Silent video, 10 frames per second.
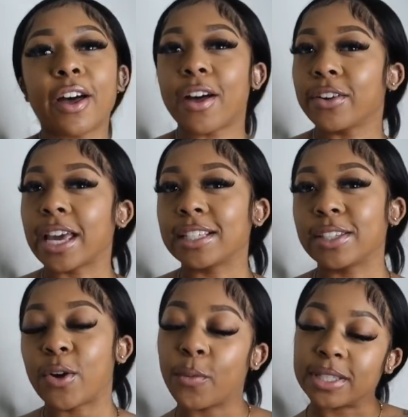Okay,
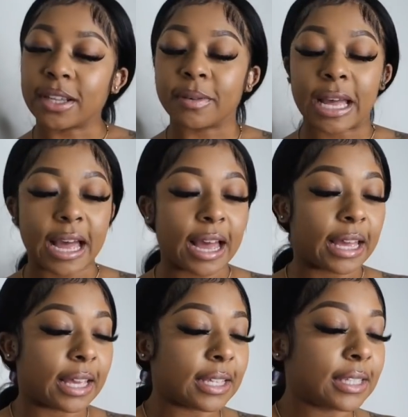so what's up,
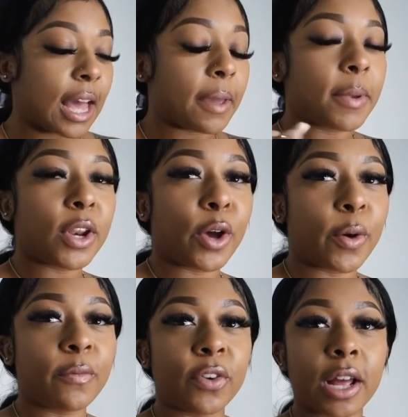guys? I've been
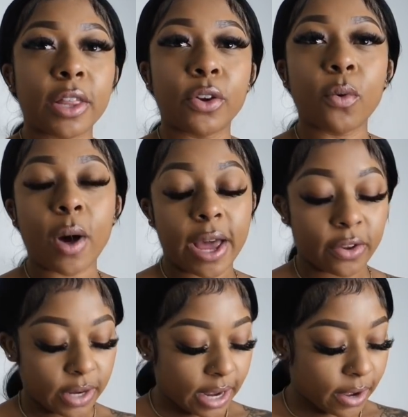home for a little
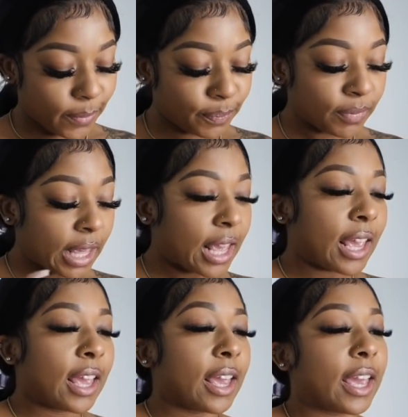while now.
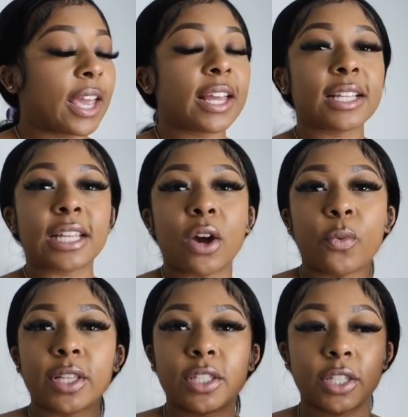And I
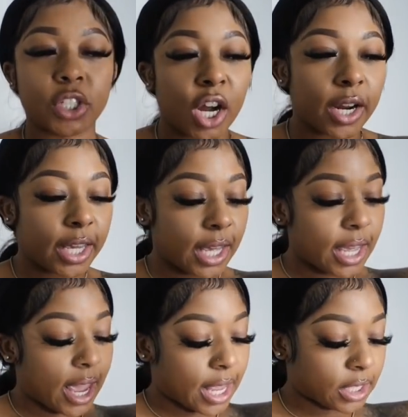went to Target
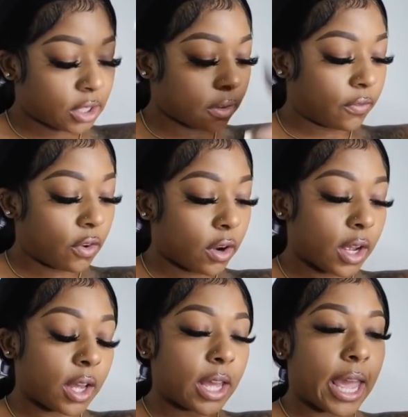and
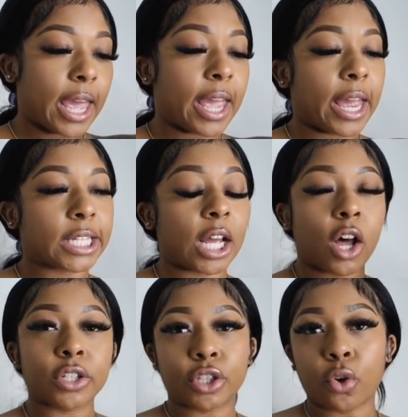Sephora, and I
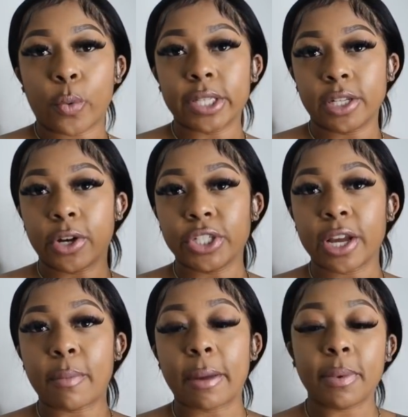also went to go
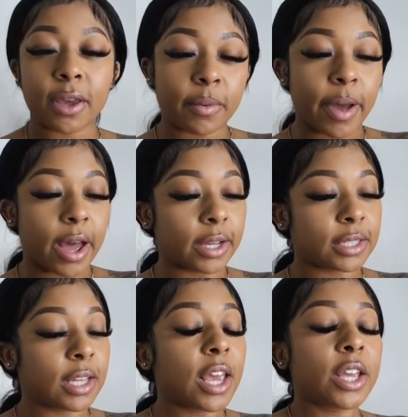check my P O
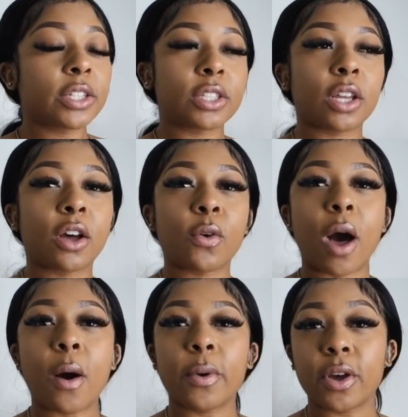box. So
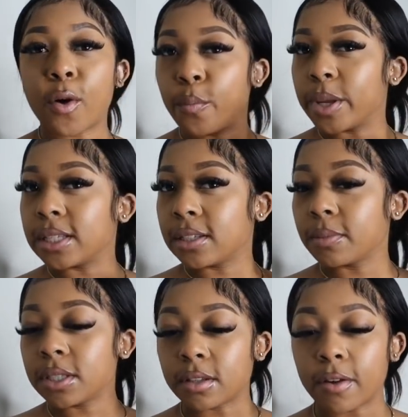I want to open some
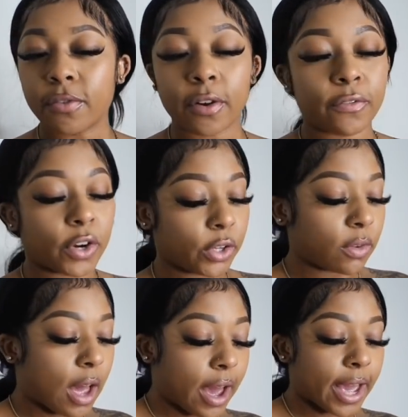stuff for you
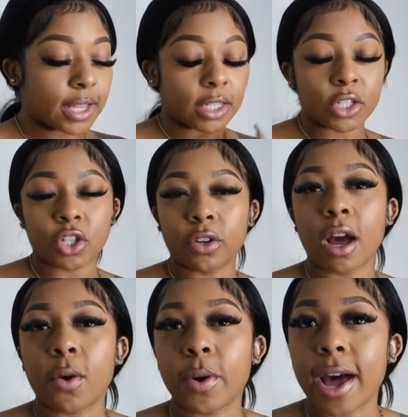guys and show
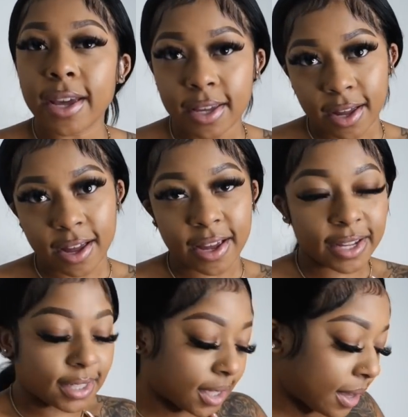y'all what I
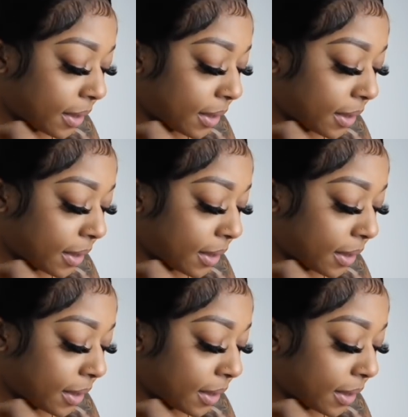got.